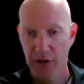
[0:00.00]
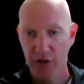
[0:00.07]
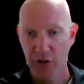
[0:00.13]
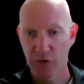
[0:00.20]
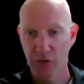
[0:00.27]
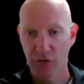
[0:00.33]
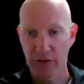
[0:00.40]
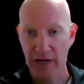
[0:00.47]

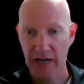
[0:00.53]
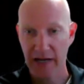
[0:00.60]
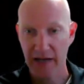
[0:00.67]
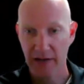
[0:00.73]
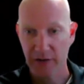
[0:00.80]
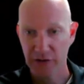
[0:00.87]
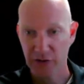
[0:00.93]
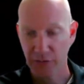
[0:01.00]
you do
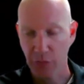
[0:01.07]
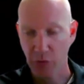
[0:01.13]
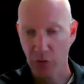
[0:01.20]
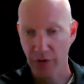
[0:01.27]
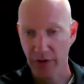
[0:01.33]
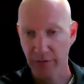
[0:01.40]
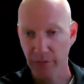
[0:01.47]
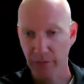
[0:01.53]
not
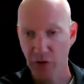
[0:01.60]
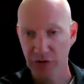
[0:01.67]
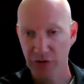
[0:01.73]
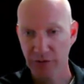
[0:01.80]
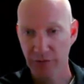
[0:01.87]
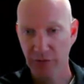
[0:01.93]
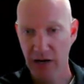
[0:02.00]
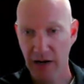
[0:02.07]
support your
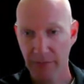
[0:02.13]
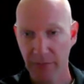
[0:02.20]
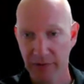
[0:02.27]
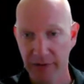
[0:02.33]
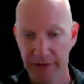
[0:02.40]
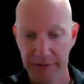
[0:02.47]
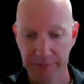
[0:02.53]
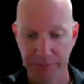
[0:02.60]
motion
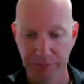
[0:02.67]
properly,